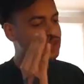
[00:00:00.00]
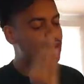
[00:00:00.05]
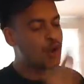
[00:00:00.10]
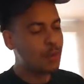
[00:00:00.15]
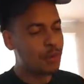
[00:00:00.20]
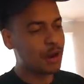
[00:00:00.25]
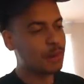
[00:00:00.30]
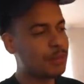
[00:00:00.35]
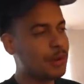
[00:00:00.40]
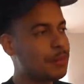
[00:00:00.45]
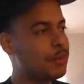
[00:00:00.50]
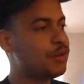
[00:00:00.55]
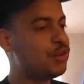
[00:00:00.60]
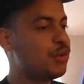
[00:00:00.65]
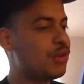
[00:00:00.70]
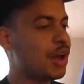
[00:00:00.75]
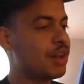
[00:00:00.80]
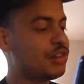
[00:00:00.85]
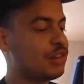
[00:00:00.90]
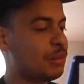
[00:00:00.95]
Too many people
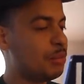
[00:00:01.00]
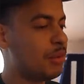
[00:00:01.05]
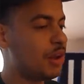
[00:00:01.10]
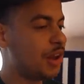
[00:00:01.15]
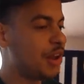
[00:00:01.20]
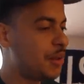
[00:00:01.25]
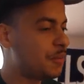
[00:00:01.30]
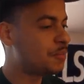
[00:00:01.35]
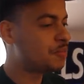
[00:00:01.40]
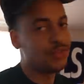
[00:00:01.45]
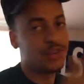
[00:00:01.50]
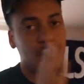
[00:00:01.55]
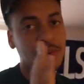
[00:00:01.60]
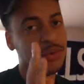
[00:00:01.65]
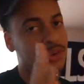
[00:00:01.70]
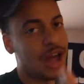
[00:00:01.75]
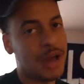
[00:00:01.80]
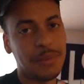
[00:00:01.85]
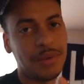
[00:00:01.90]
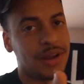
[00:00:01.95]
do that to me. You
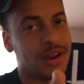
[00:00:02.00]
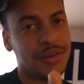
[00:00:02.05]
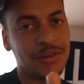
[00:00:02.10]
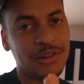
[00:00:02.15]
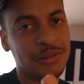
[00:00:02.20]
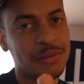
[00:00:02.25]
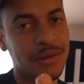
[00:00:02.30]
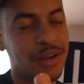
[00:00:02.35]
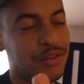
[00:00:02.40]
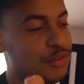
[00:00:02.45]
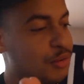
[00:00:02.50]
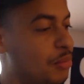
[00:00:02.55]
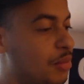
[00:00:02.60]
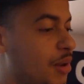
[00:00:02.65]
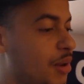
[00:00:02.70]
will not be getting a response from